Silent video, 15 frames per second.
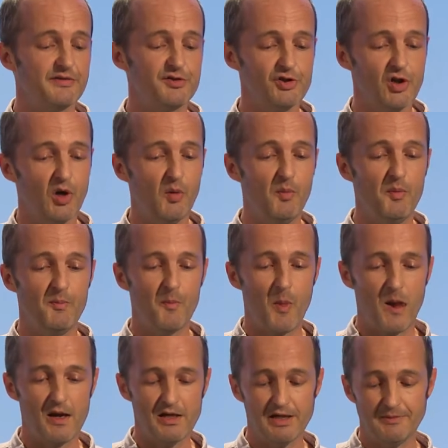of job
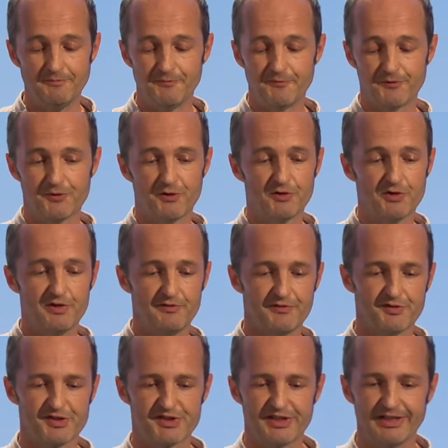um, for,
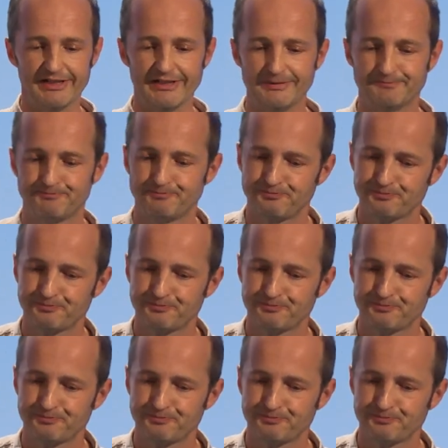for scaling.